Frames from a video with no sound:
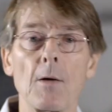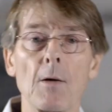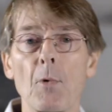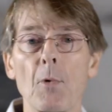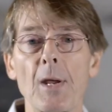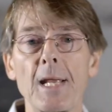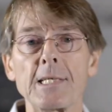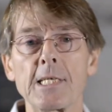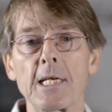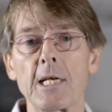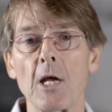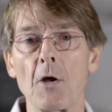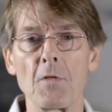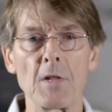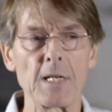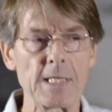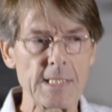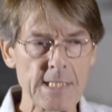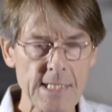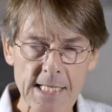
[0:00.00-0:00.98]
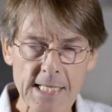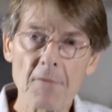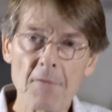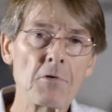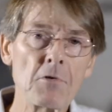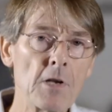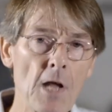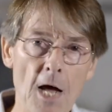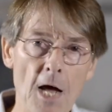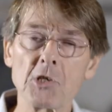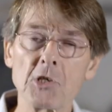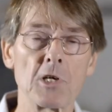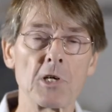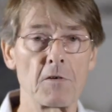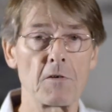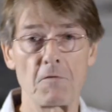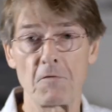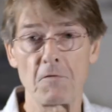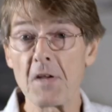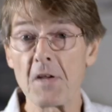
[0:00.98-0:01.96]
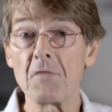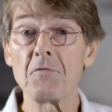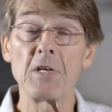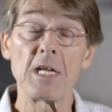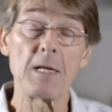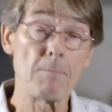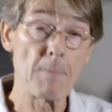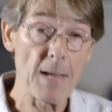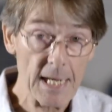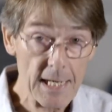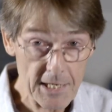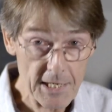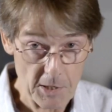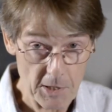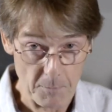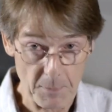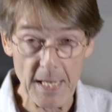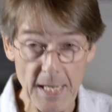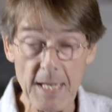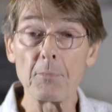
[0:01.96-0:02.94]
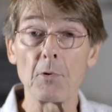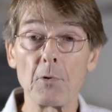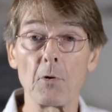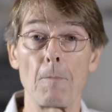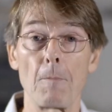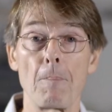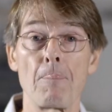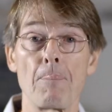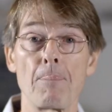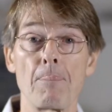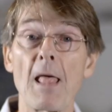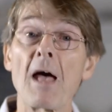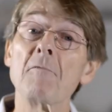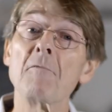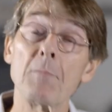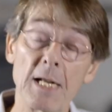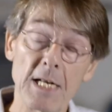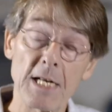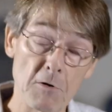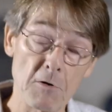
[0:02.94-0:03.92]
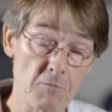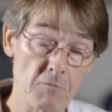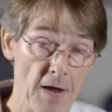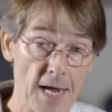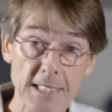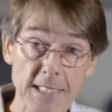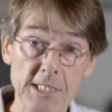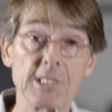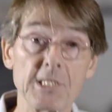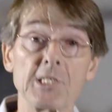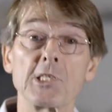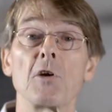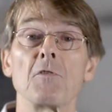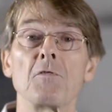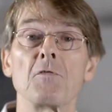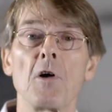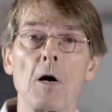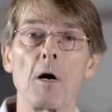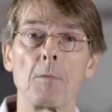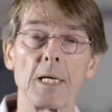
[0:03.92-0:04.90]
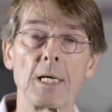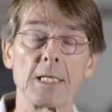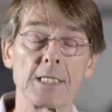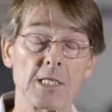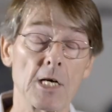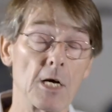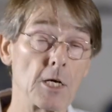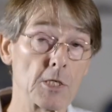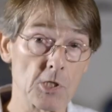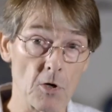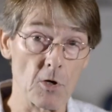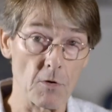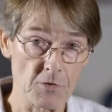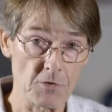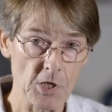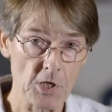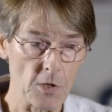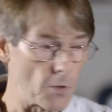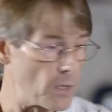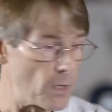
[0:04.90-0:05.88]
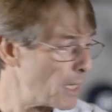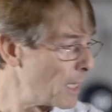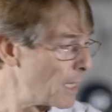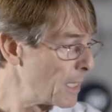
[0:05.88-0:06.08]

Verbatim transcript: some weeks ago that 750 million people have been infected so far by SARS-CoV-2.